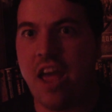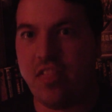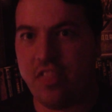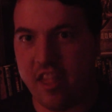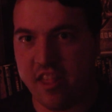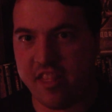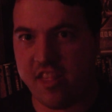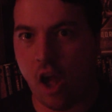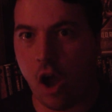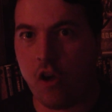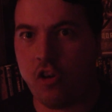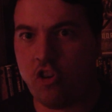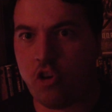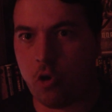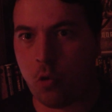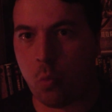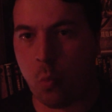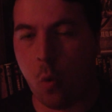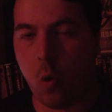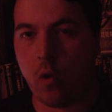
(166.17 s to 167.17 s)
this
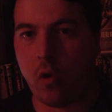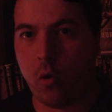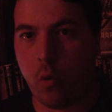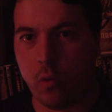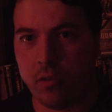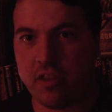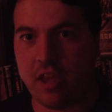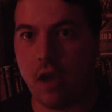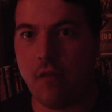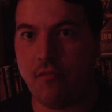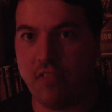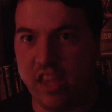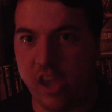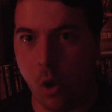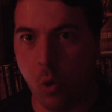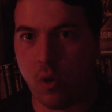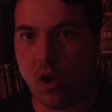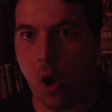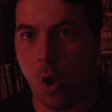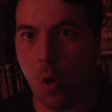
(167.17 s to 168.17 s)
underworld of the
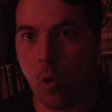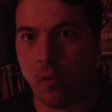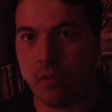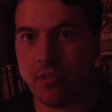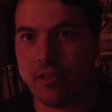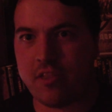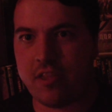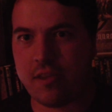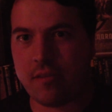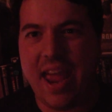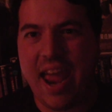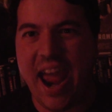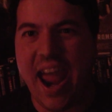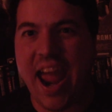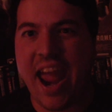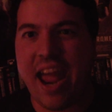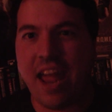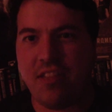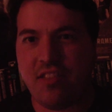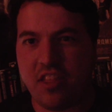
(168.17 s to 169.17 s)
occult.
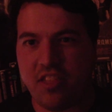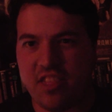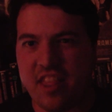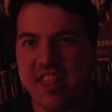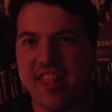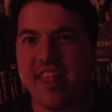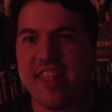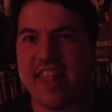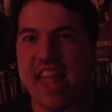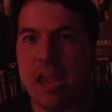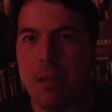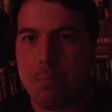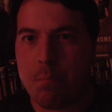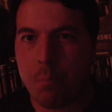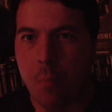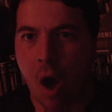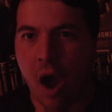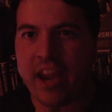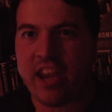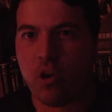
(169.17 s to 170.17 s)
And this is a
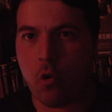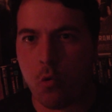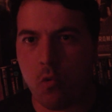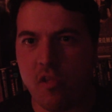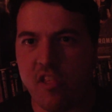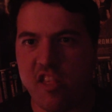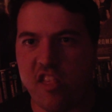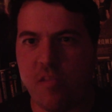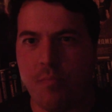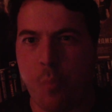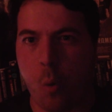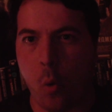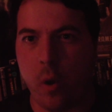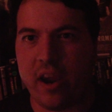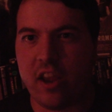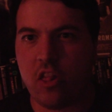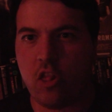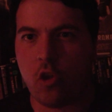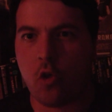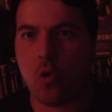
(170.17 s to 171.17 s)
minor
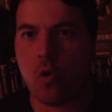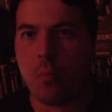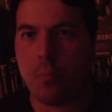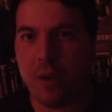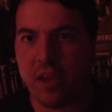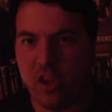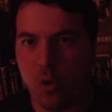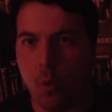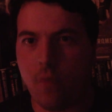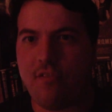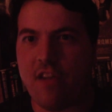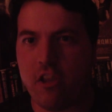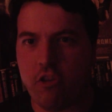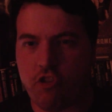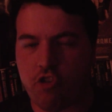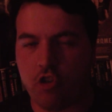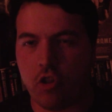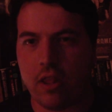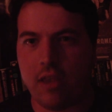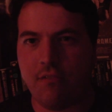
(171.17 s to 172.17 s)
spoiler, but you
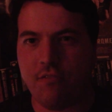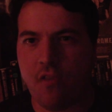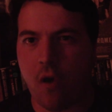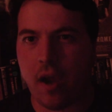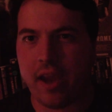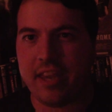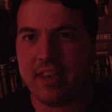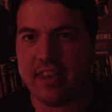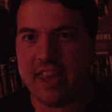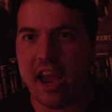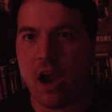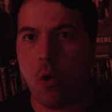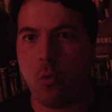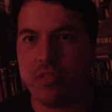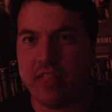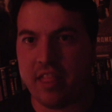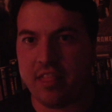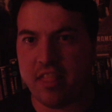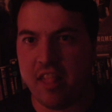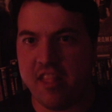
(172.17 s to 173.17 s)
eventually find
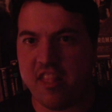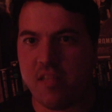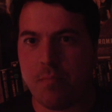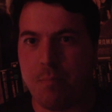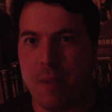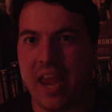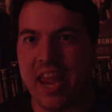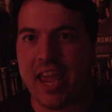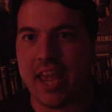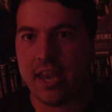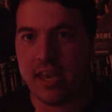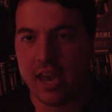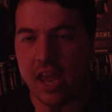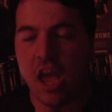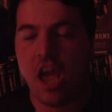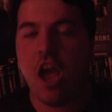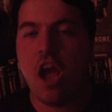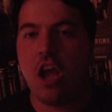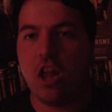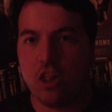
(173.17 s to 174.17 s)
out that this
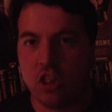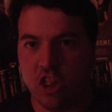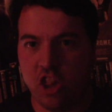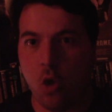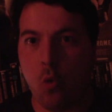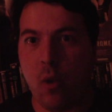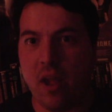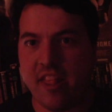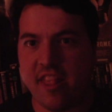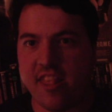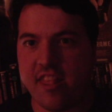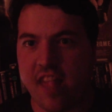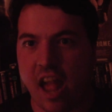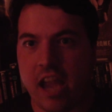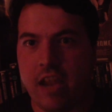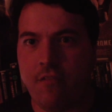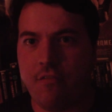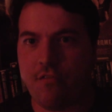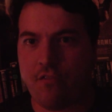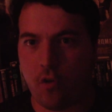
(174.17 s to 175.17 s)
man, Louis
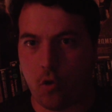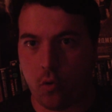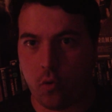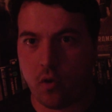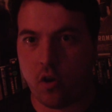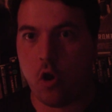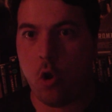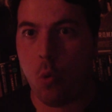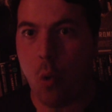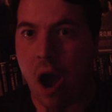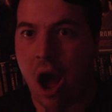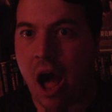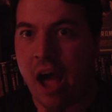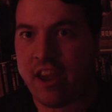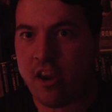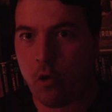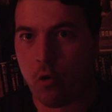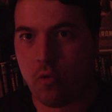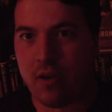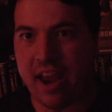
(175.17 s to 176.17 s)
Cyphre, who
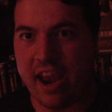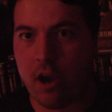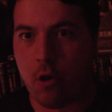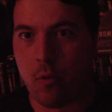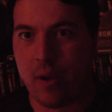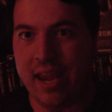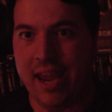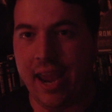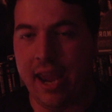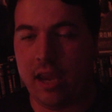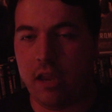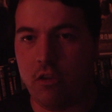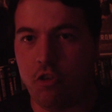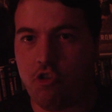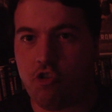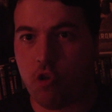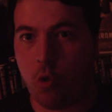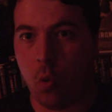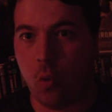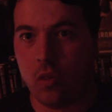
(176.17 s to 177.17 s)
hired Harry
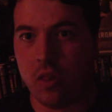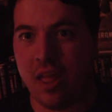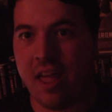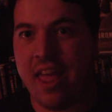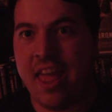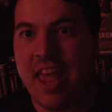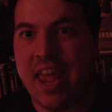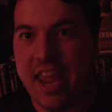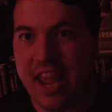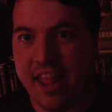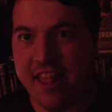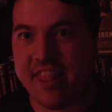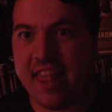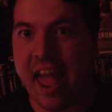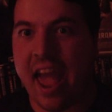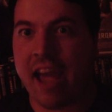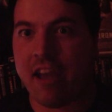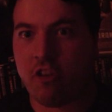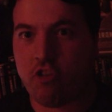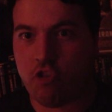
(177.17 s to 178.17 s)
Angel, is
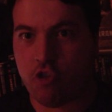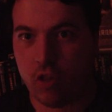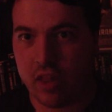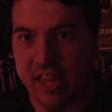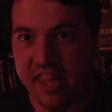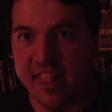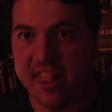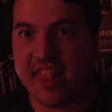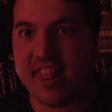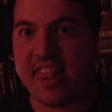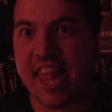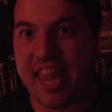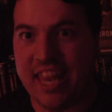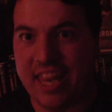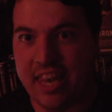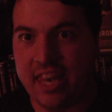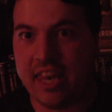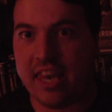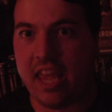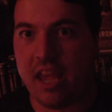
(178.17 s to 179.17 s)
actually
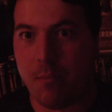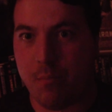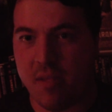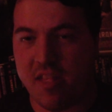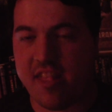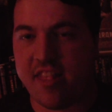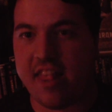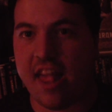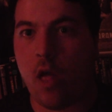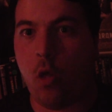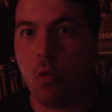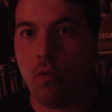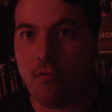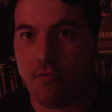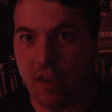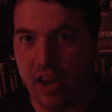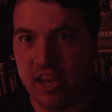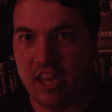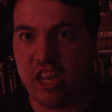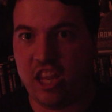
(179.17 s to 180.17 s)
Satan
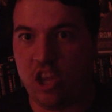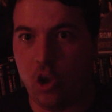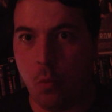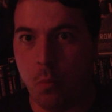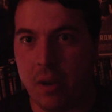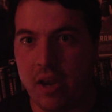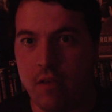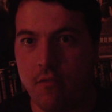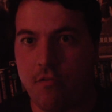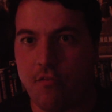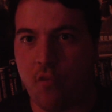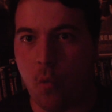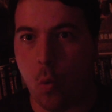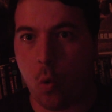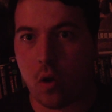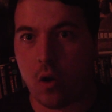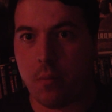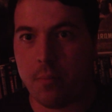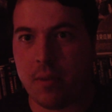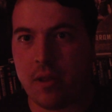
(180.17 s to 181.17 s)
himself in human
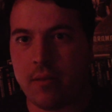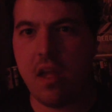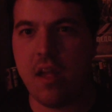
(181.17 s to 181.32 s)
form.